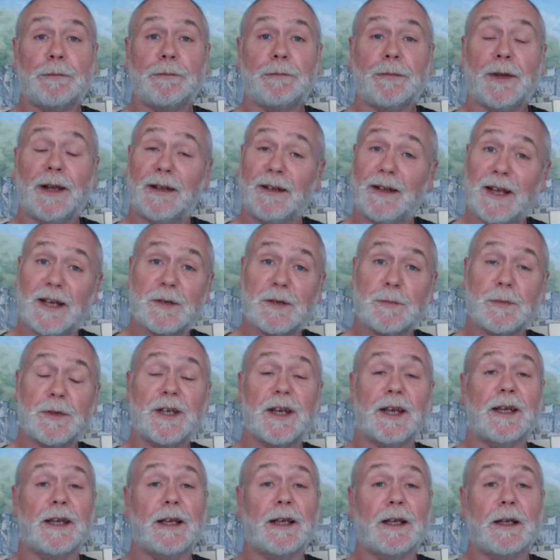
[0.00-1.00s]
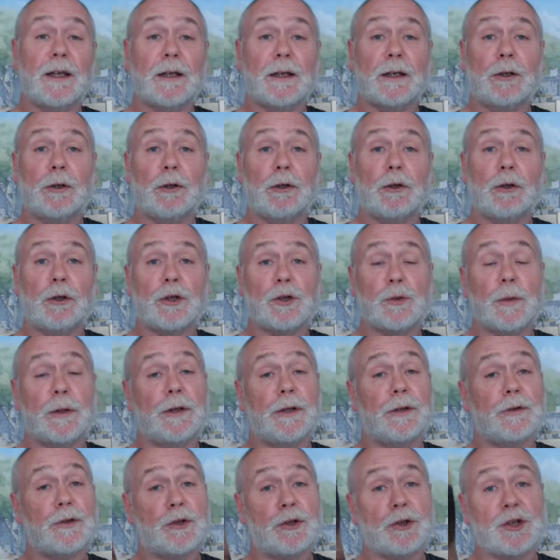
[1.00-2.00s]
In this particular course we
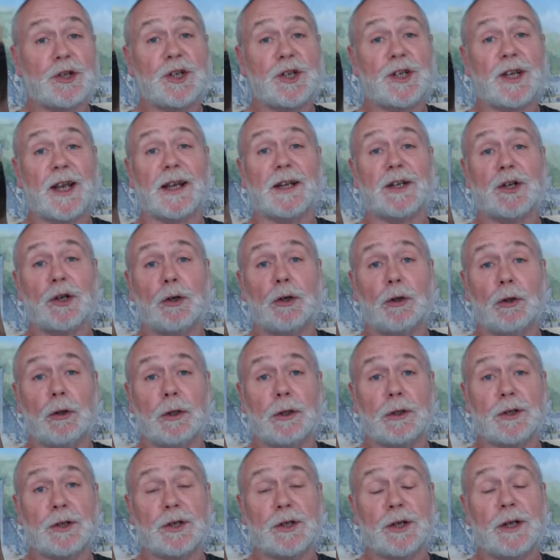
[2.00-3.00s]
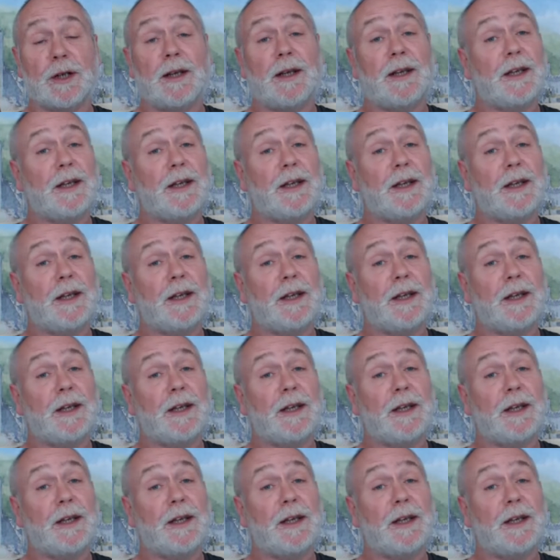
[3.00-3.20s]
use just 6 colours.